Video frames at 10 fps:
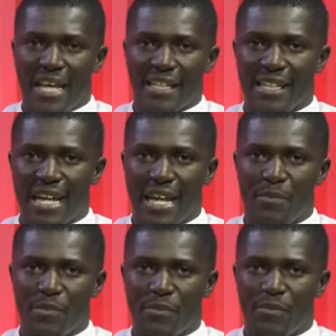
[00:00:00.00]

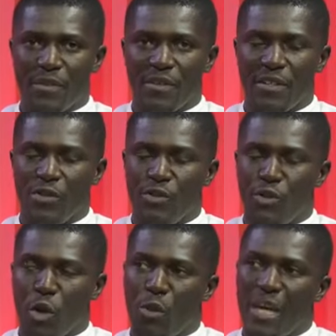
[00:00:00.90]
And
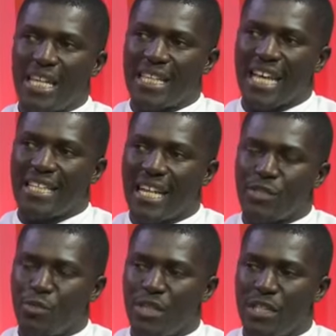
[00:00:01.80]
knowing that
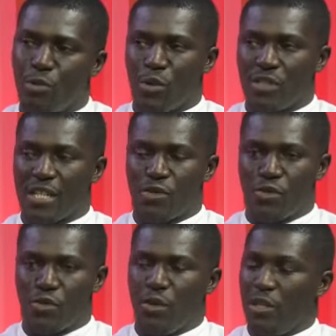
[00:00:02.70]
that's what He wants us
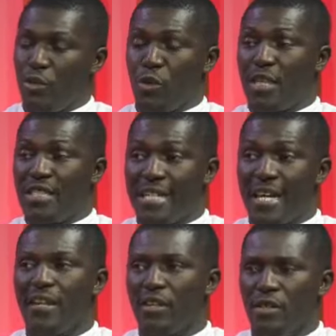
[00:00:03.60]
to do, you can
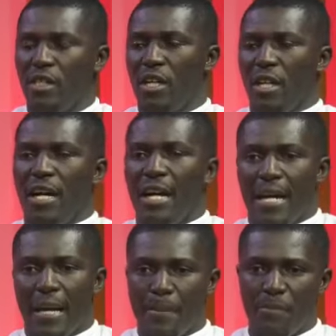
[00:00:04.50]
tell
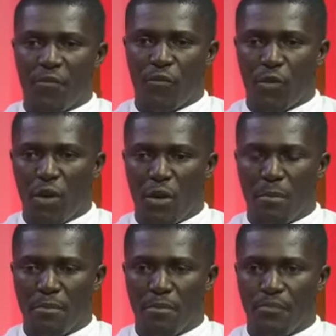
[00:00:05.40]

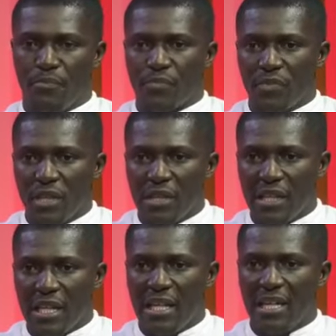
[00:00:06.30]
from
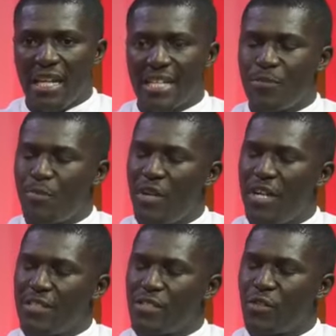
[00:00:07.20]
the
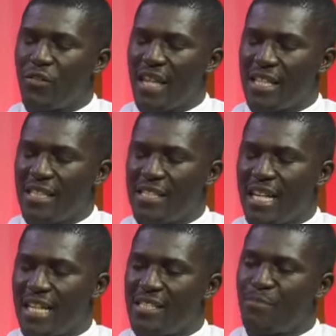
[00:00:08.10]
experiences of others
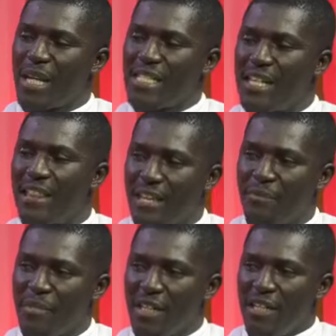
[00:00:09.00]
that is blessing
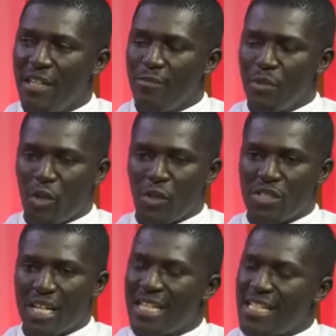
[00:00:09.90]
them
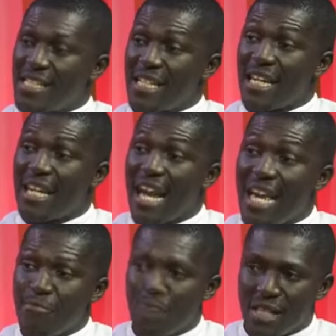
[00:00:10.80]
because it is in
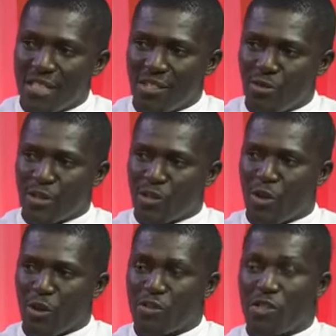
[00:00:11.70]
alignment with
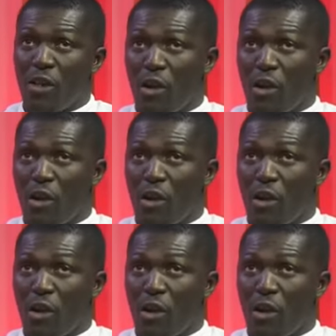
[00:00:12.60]
God's